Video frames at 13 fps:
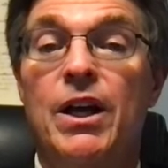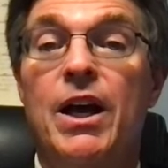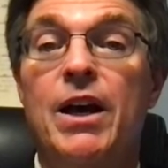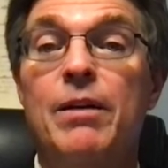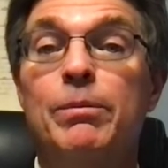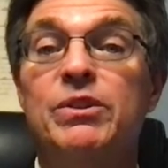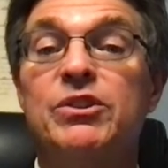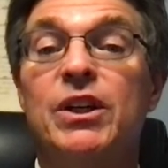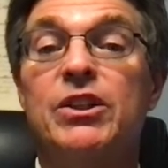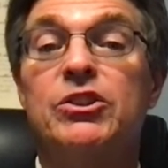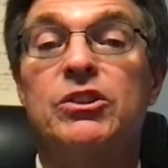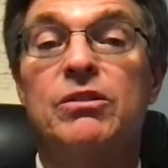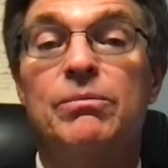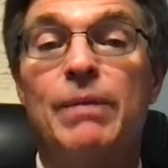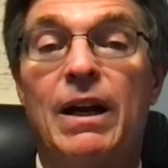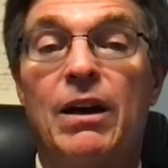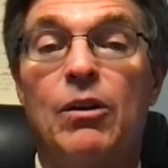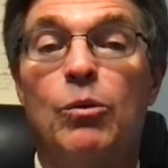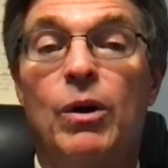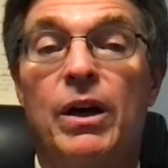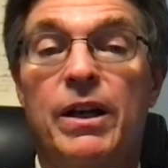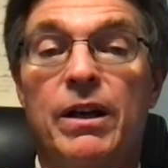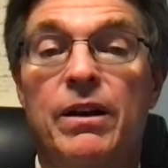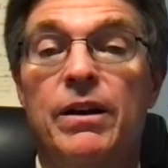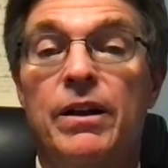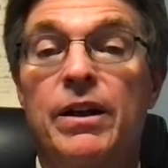and possession of
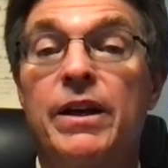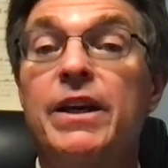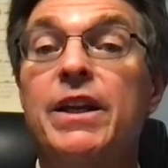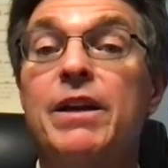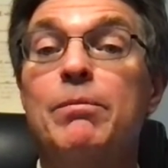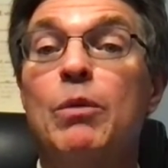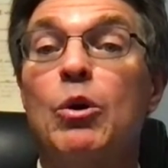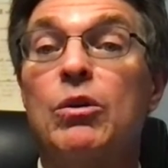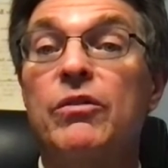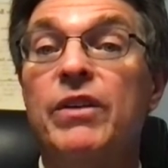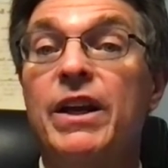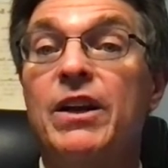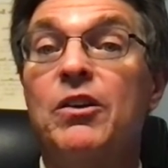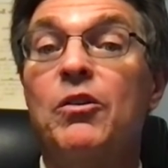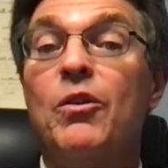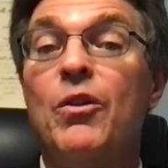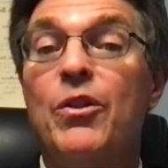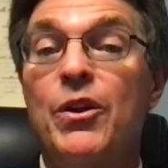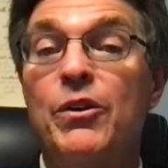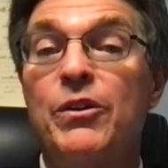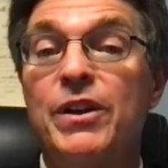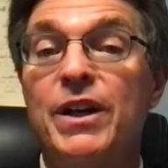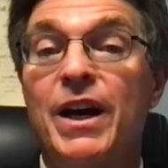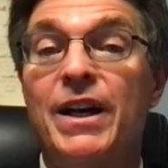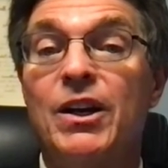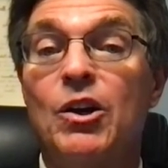marijuana in a motor vehicle,
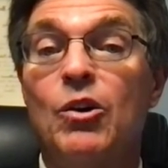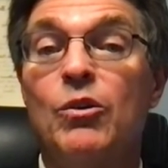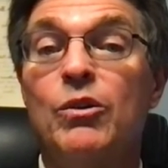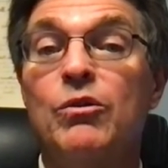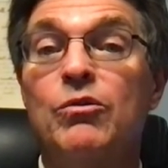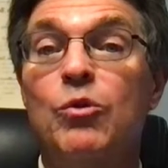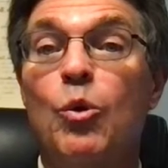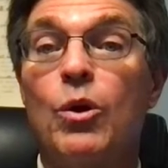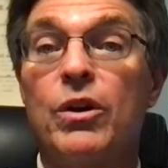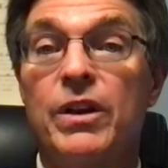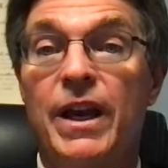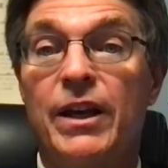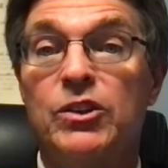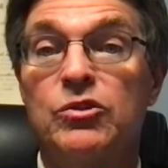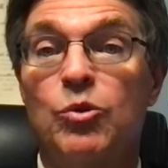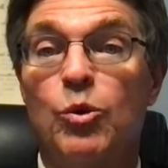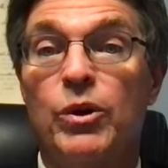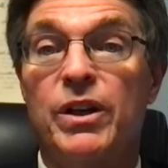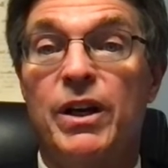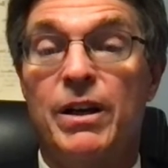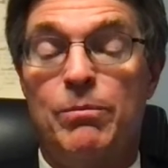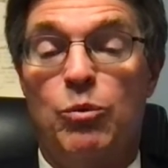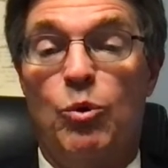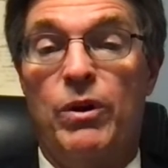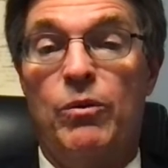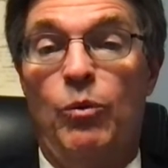
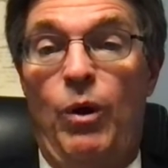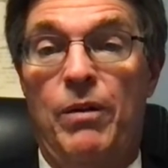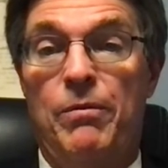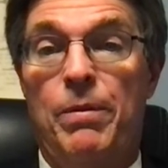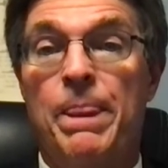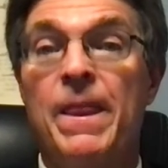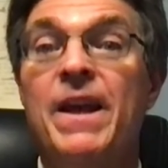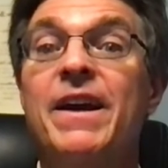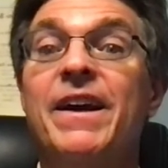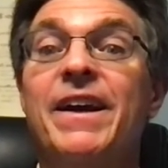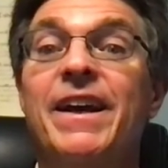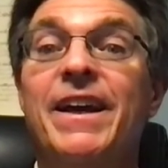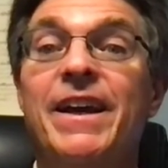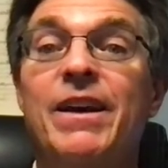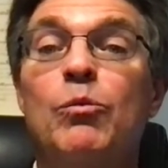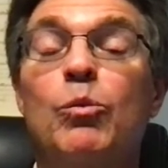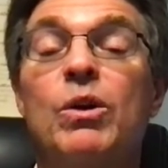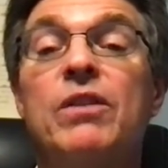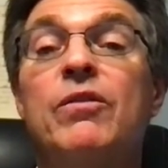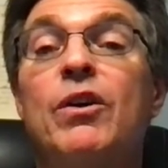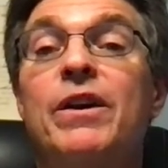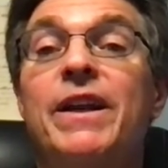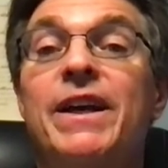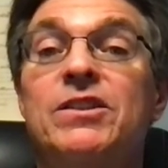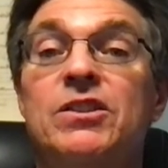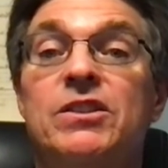39:4-49.1. In one of our
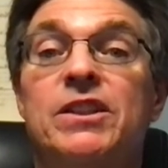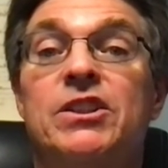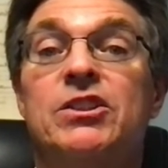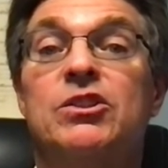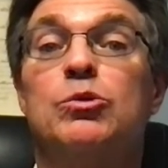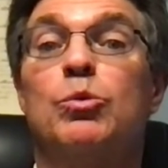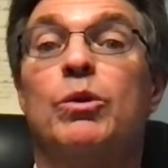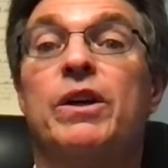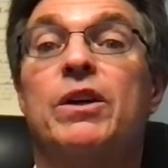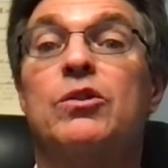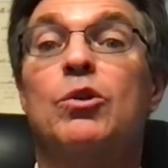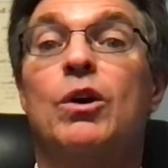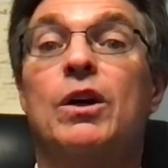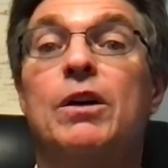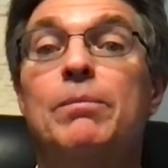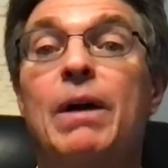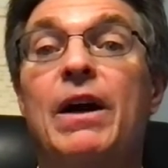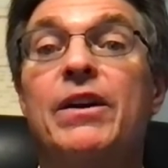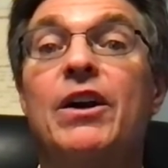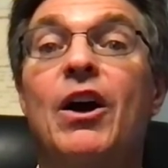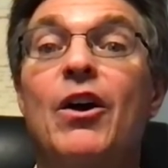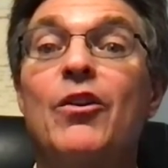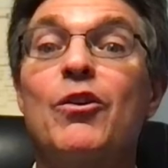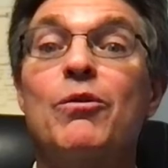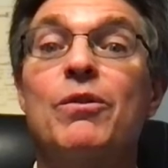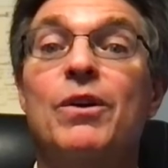next editions, we're going to talk about
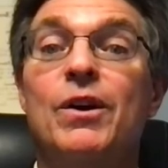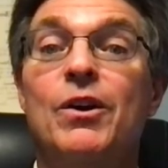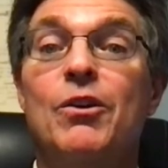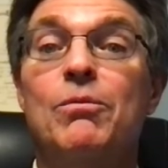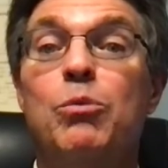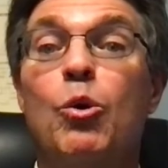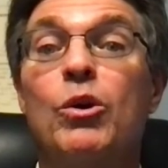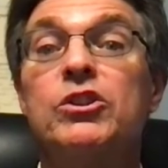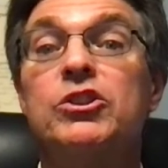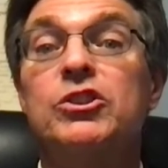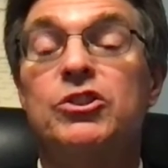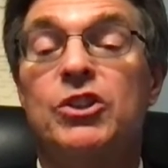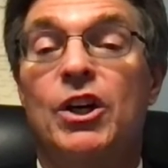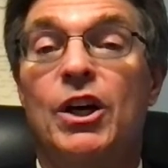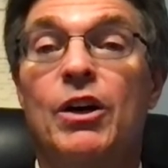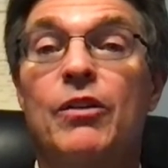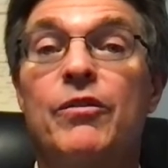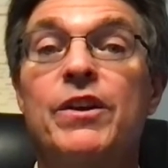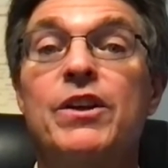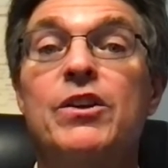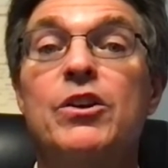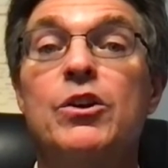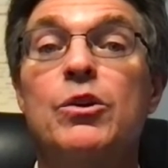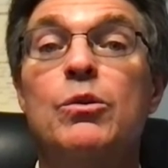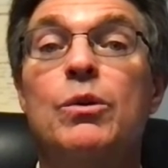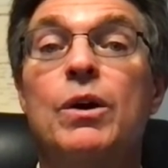other portions of the
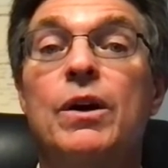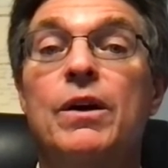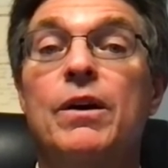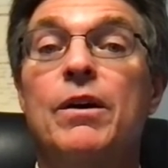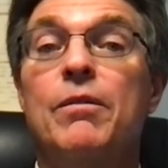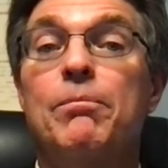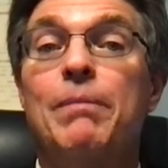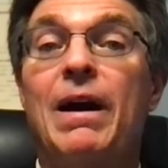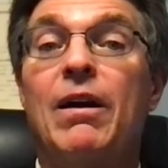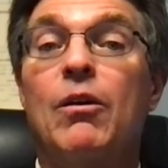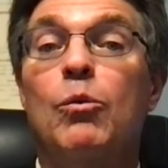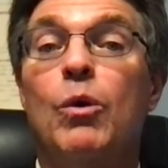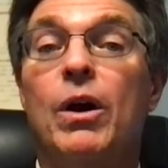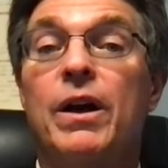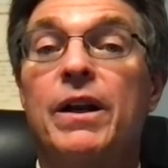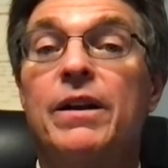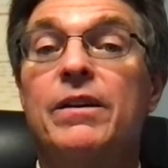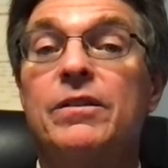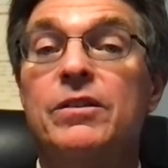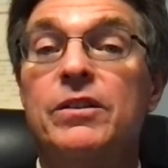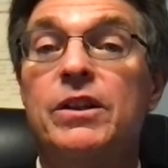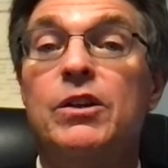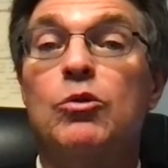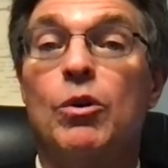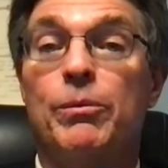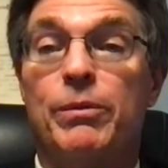new marijuana
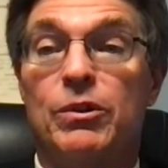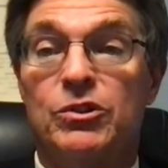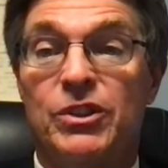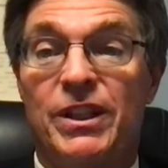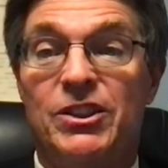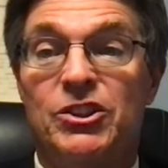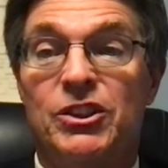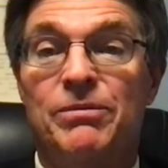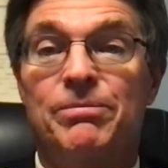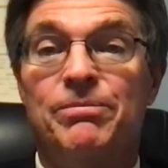decriminalization.